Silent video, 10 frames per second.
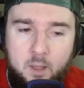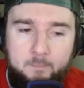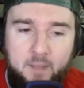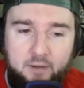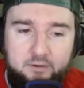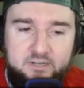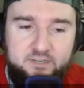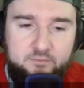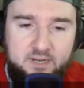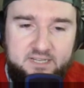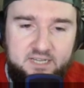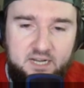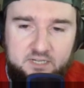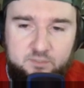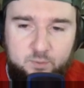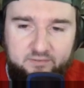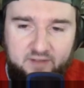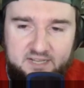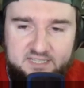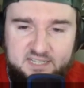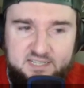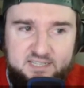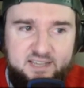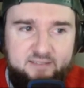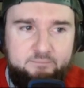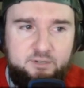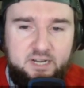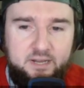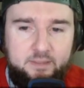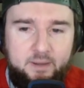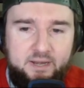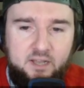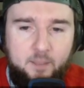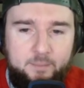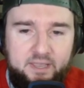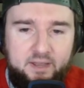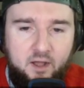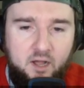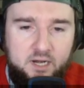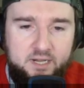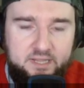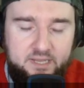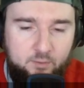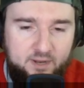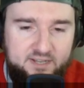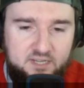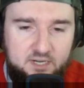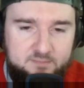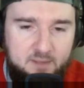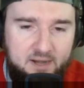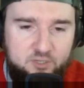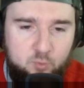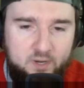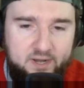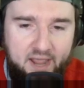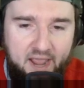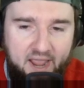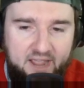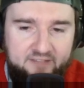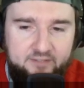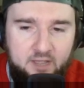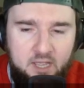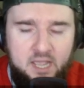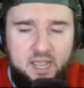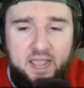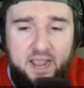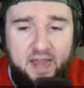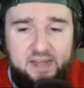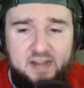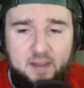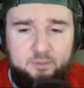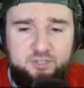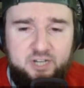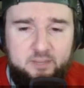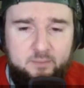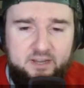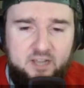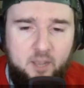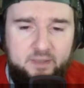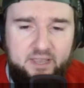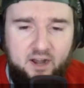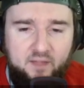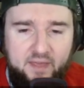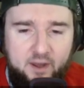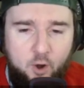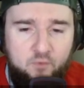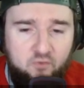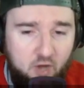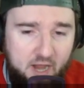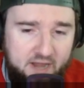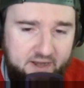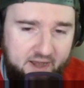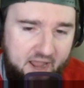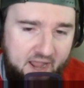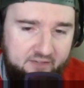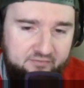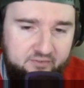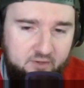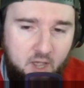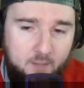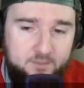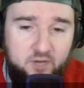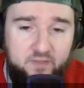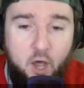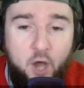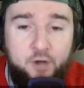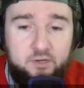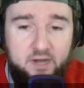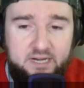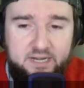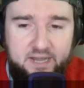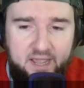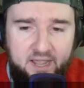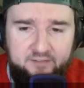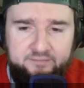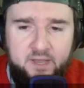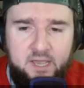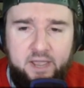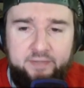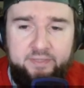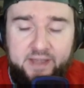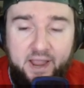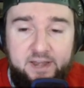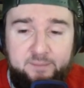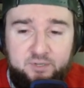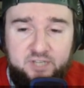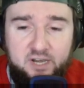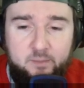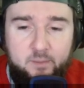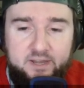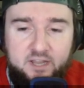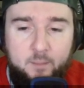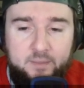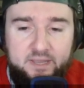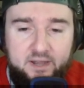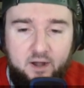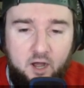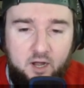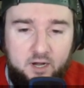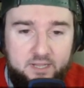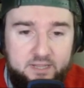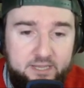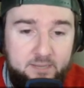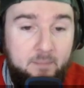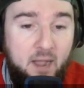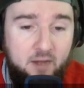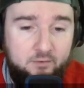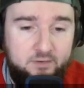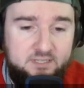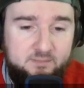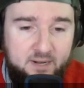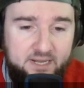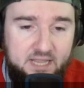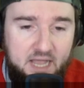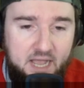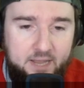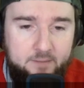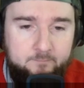Pirates and Red Sox, we've got 67% of the money coming in on the Red Sox minus one and a half, 89% of the money coming in on that over eight and a half. I'm sorry, the under eight and a half, and then 80% of the money coming in on the Pirates money line.